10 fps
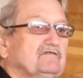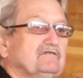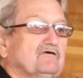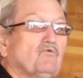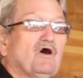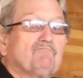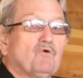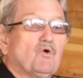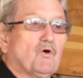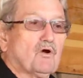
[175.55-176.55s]
One
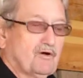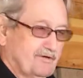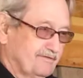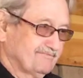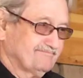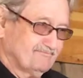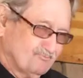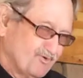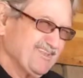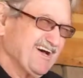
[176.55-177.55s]
more
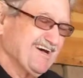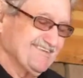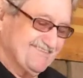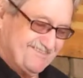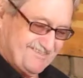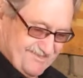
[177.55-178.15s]
with ice.